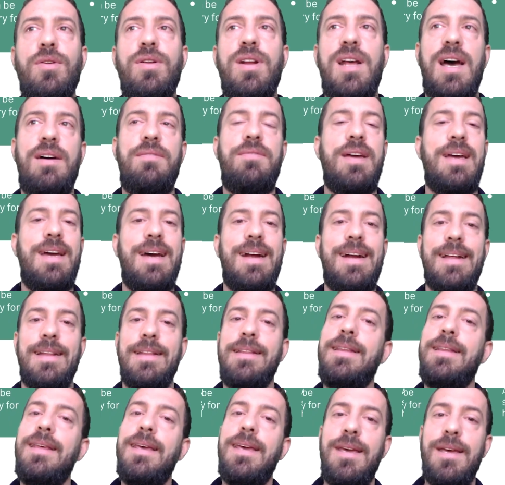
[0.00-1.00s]
have a
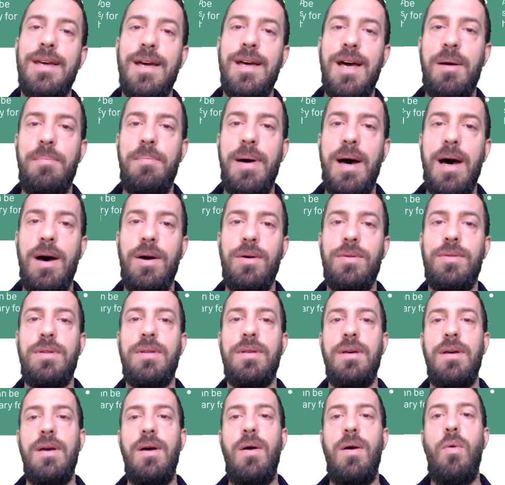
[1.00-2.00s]
guarantee about
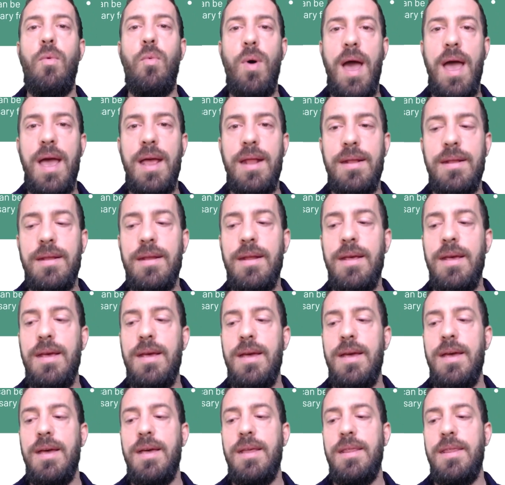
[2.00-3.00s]
when
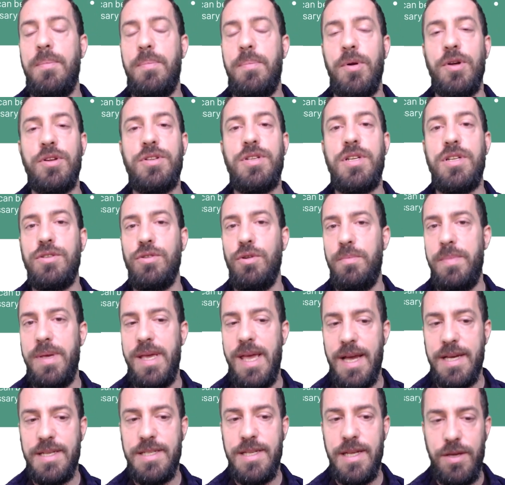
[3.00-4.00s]
the process will be
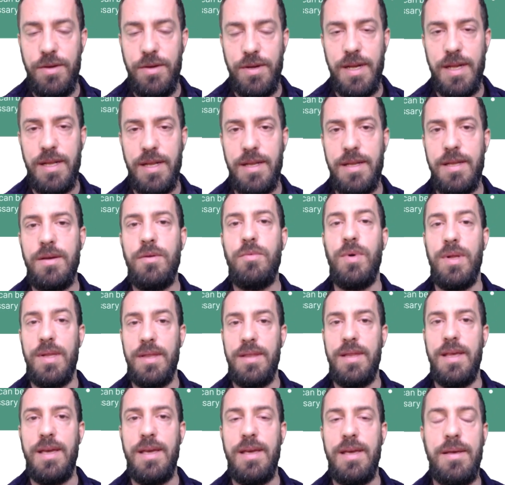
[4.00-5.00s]
executed,
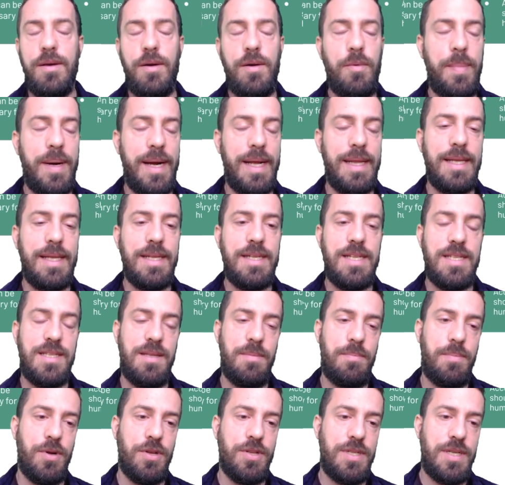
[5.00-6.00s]
the operating system
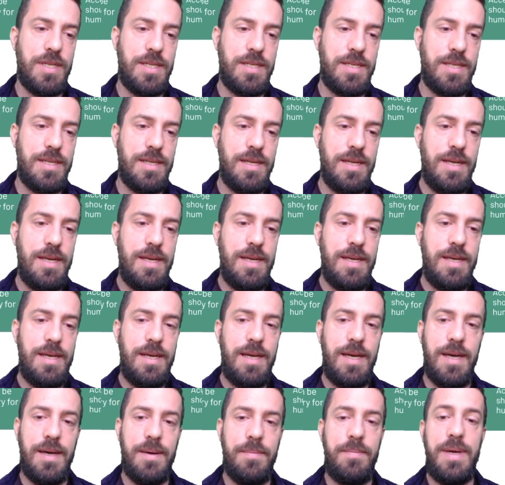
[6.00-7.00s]
process.
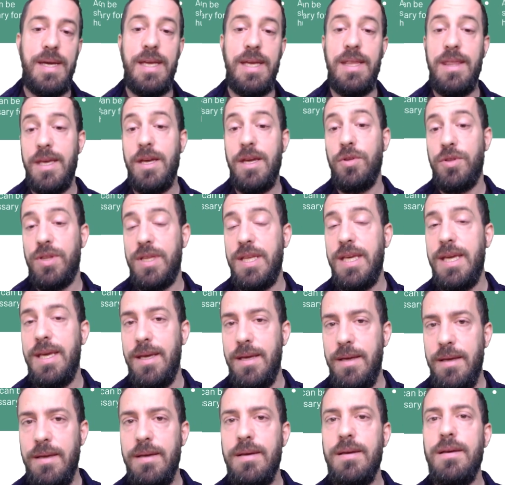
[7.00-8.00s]
In the
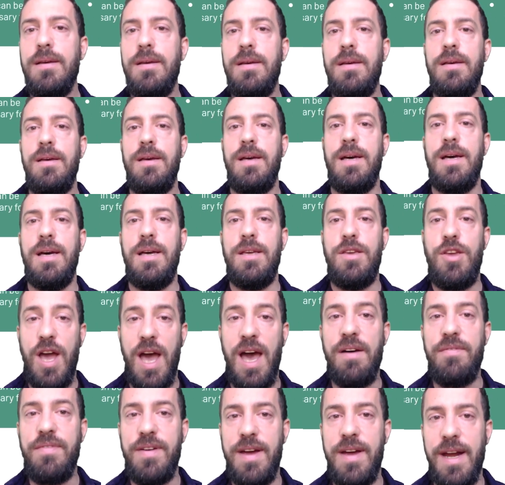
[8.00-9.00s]
OT, you
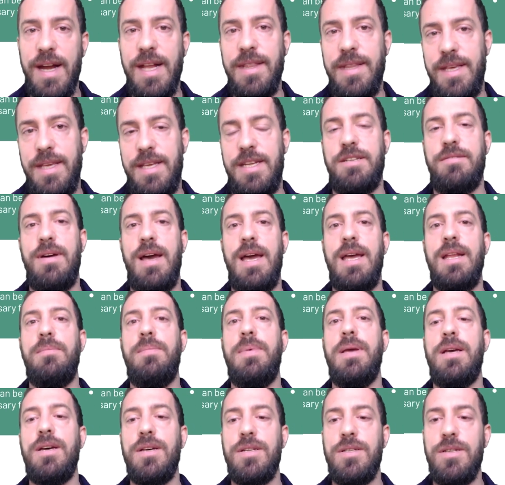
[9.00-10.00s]
have guarantees, right?
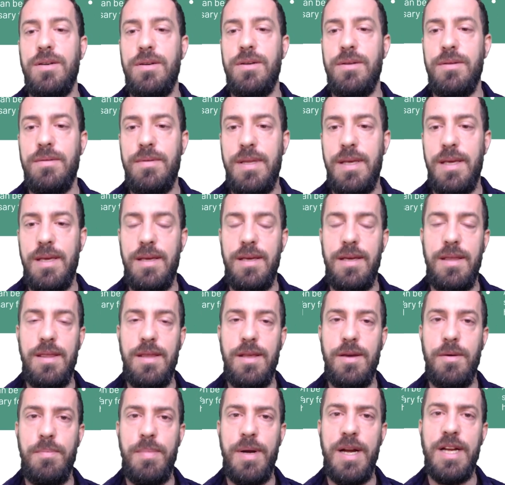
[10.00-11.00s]
Because in
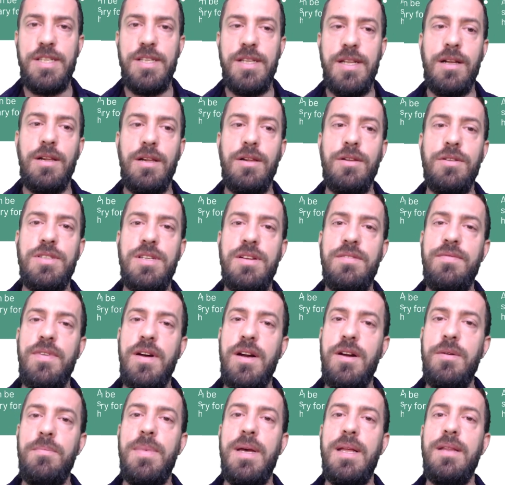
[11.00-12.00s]
the operational technology
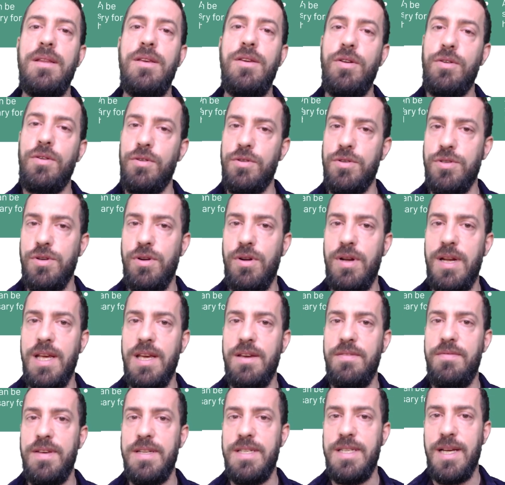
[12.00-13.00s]
environment, you're controlling
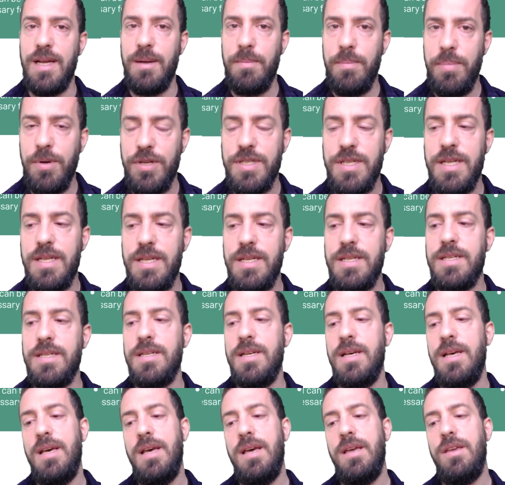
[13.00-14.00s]
a physical process.
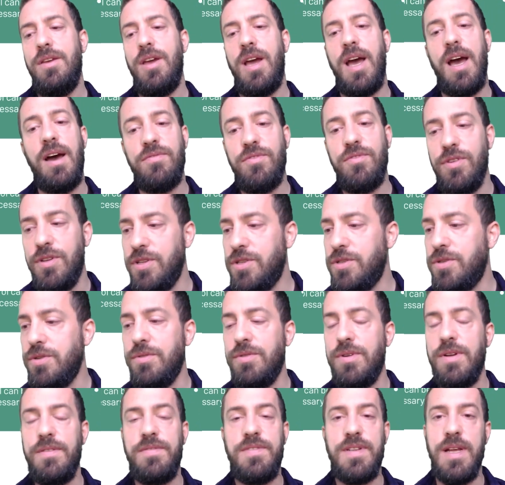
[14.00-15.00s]
You have to
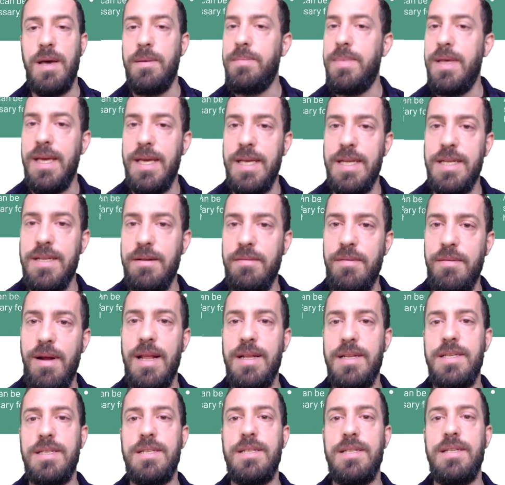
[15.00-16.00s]
ensure if something
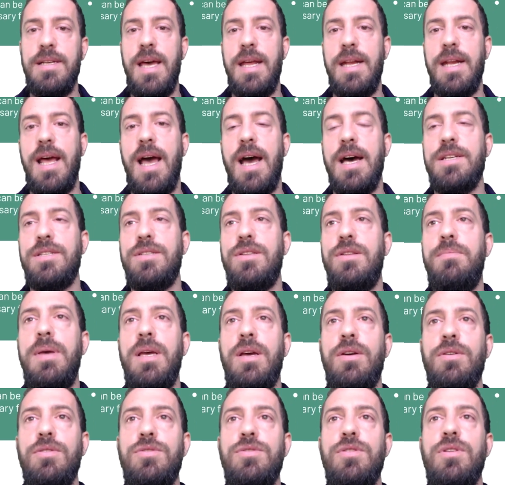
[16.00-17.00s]
runs and has to be
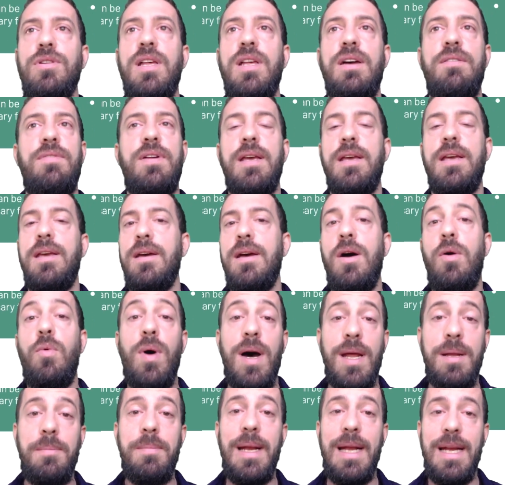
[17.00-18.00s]
controlled every
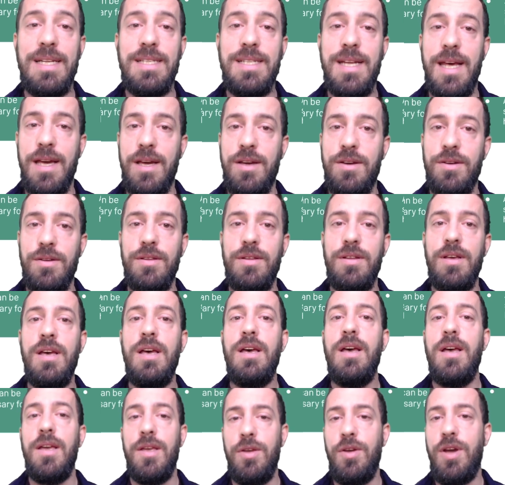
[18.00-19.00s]
1 millisecond,
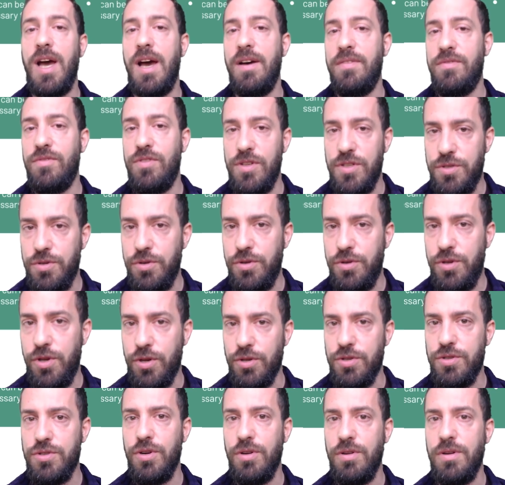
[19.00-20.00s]
you have to ensure you
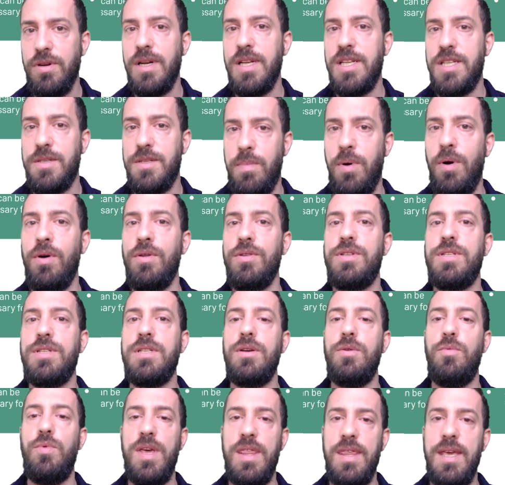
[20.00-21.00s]
control the response
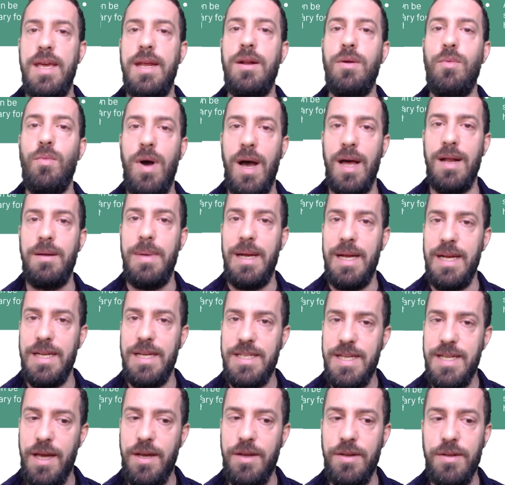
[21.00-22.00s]
within 1
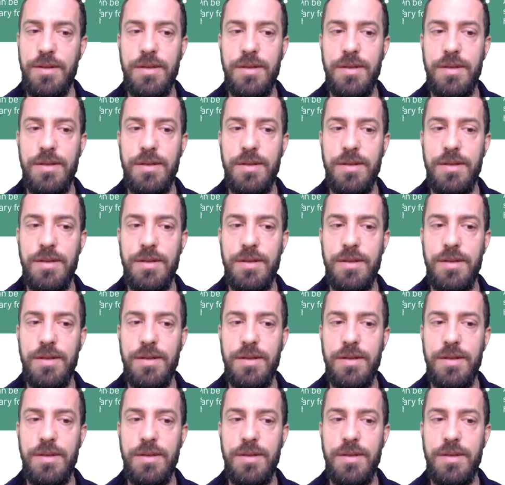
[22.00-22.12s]
millisecond.